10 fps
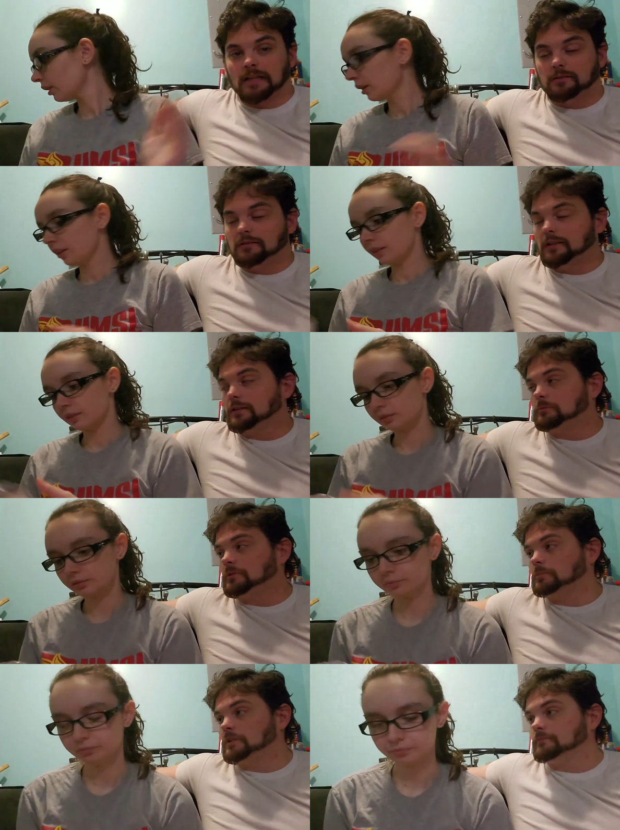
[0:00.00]
Speaker 1: don't think it
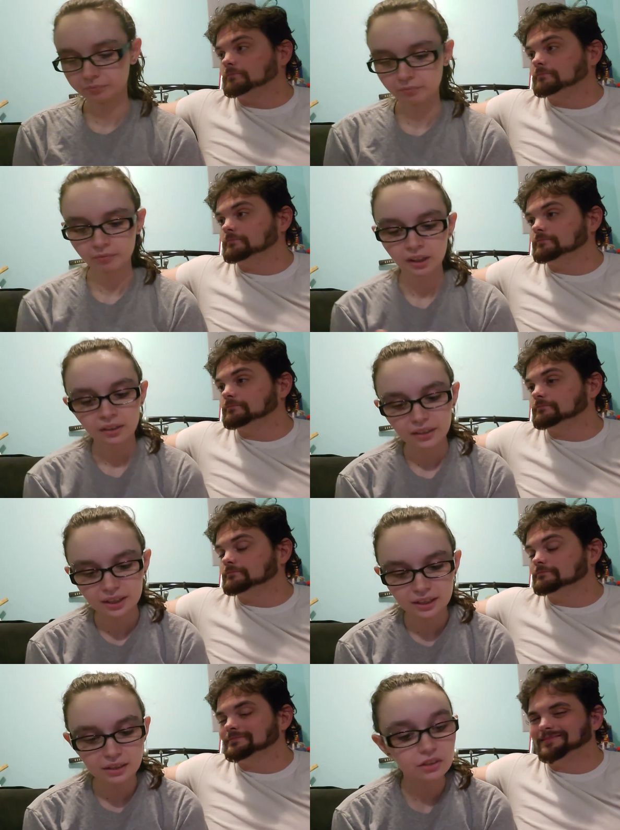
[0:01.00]
was me.
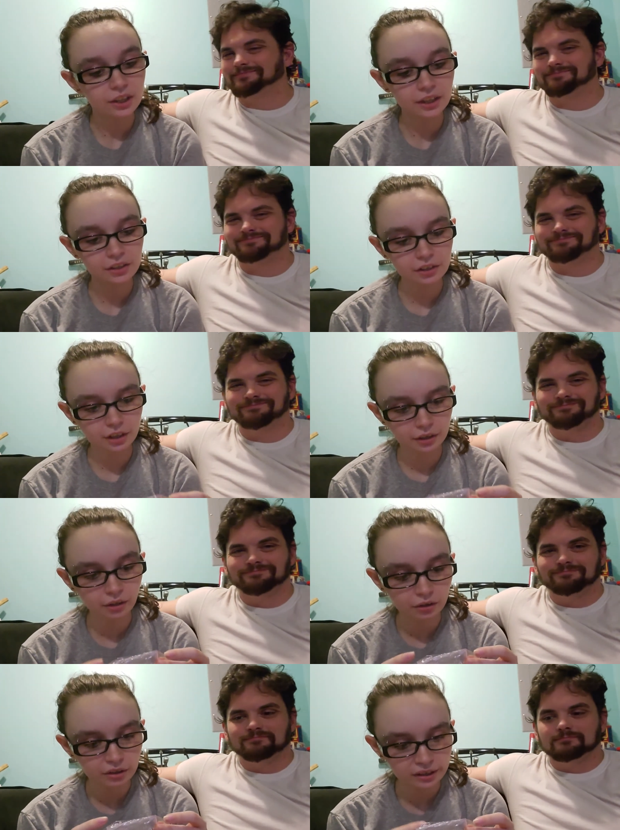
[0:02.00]
Speaker 2: This is Trader
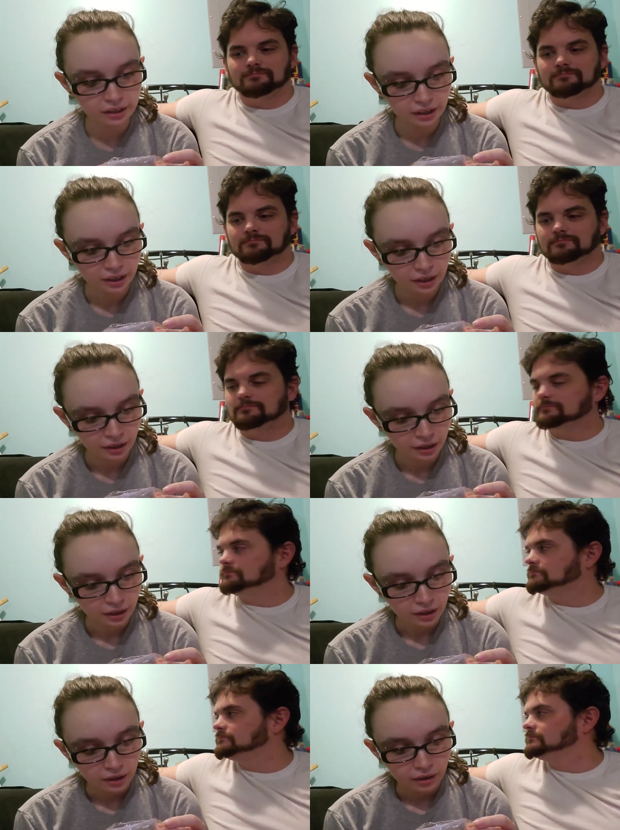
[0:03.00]
Joe's.
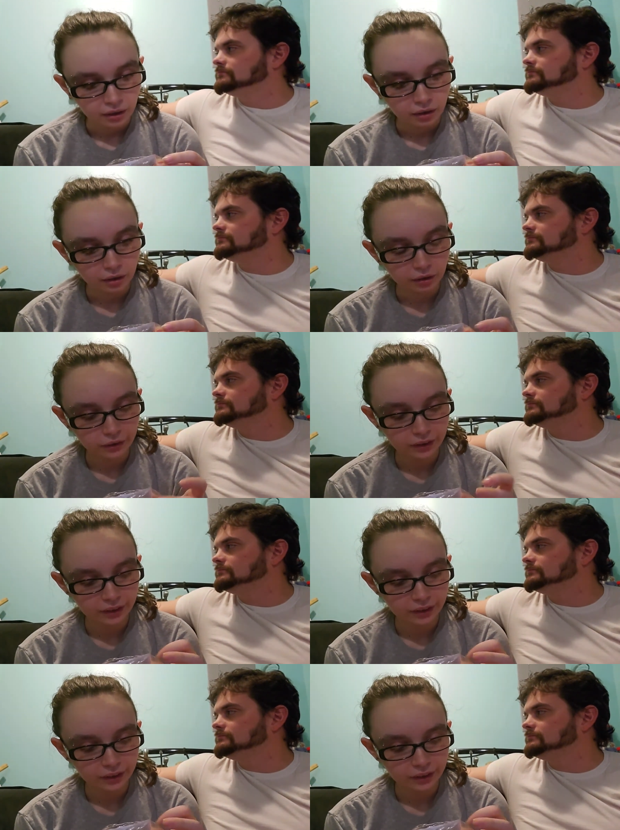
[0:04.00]
Oh,